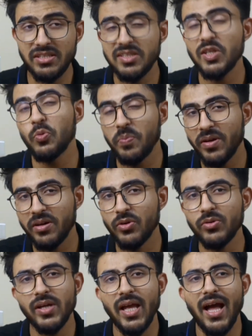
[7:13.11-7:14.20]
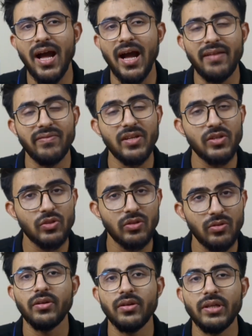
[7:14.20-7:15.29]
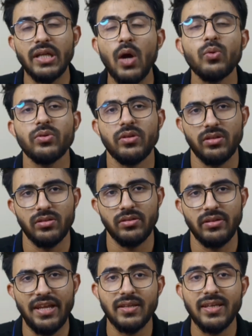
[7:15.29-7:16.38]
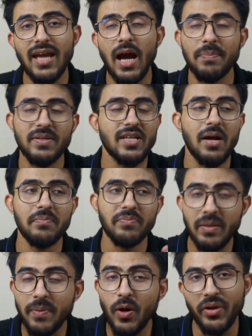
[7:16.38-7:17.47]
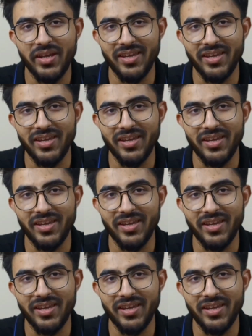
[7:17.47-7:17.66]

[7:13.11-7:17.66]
isse upar raho and there is no doubt left ki aap exam de paoge